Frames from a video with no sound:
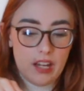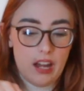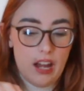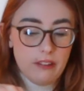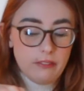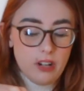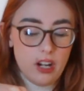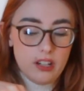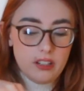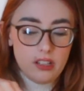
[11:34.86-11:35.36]

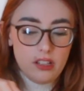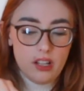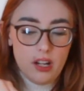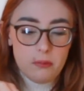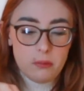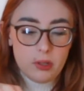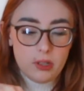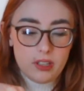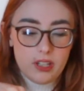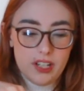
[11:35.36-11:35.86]
I've gotten a lot
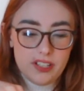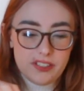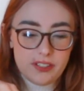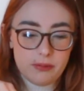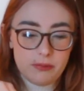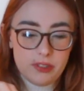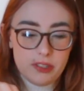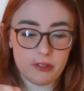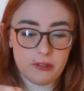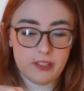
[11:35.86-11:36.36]
more
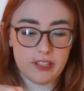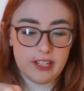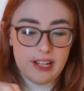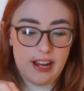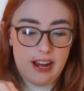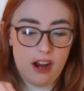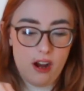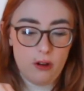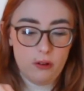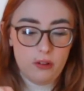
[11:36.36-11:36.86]
accustomed to it
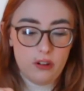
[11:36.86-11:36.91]
now.